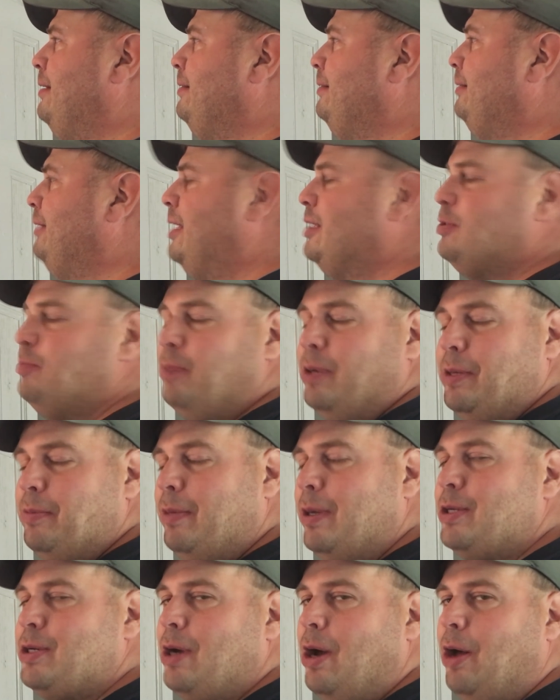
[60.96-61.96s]
that's pretty
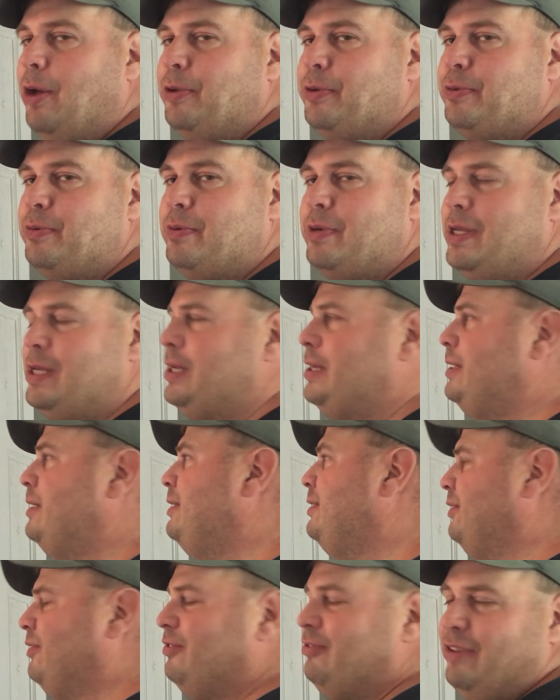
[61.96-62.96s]
much all you need
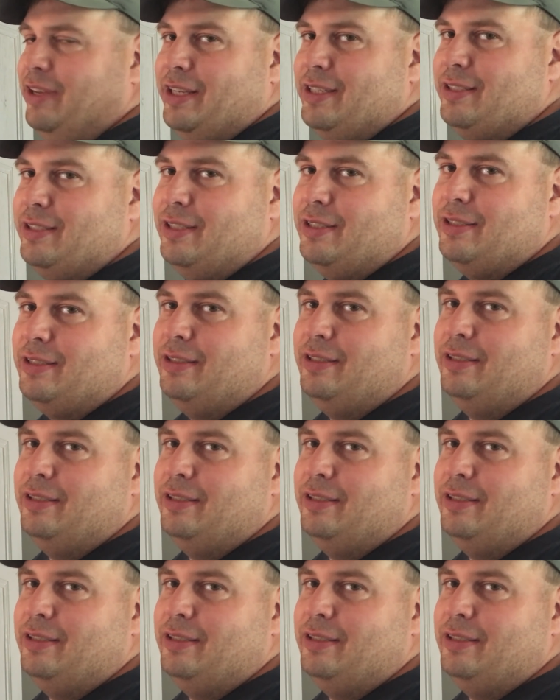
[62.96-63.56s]
to fix this.